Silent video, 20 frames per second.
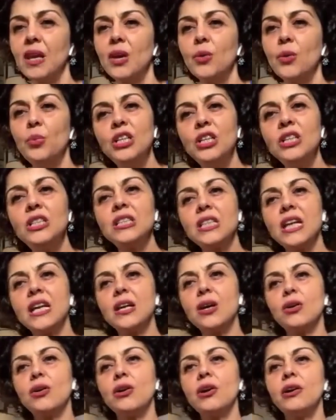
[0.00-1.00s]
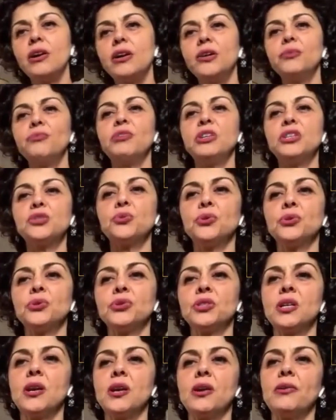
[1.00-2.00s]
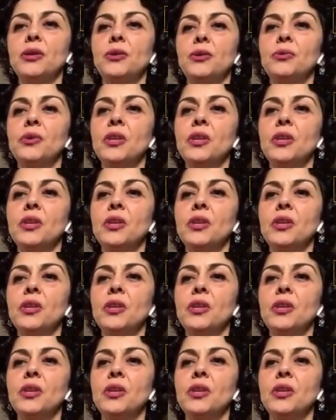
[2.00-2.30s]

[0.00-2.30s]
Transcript: we need to take on our own rituals and our own